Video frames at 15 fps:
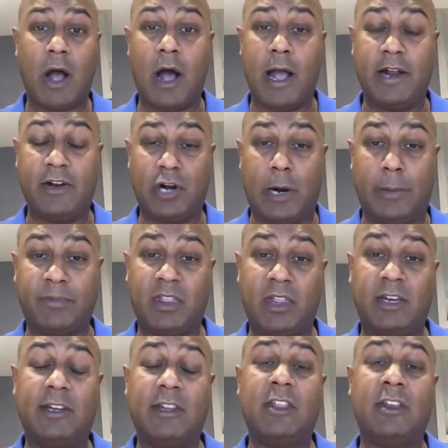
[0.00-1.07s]
in terms of
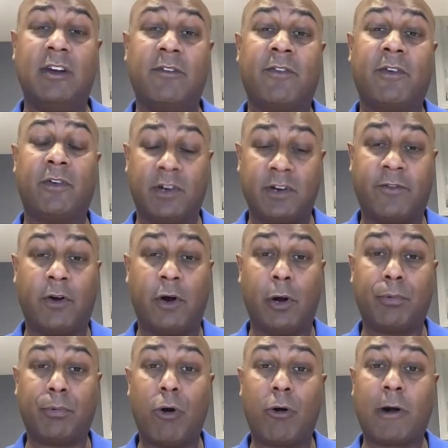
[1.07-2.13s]
the deferral
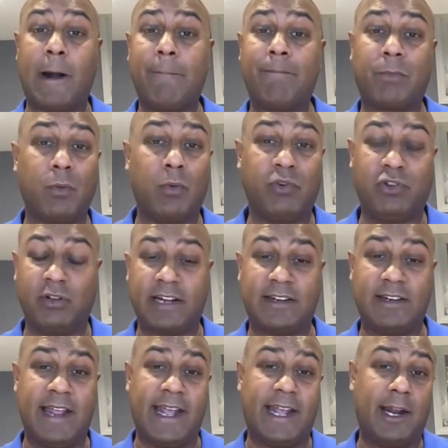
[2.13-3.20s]
program. Would you like to
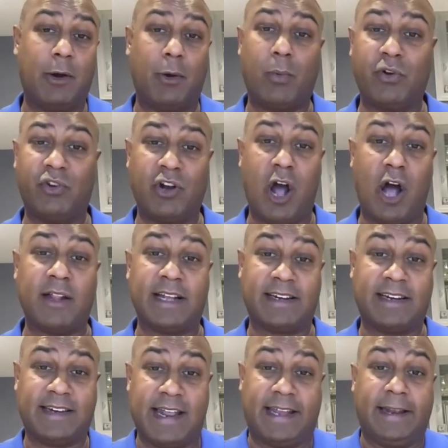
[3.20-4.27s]
take it, or would you not like to
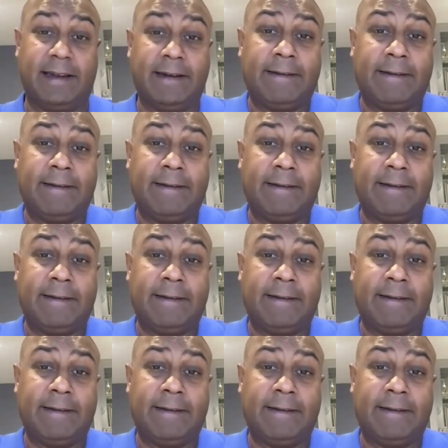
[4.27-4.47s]
take it?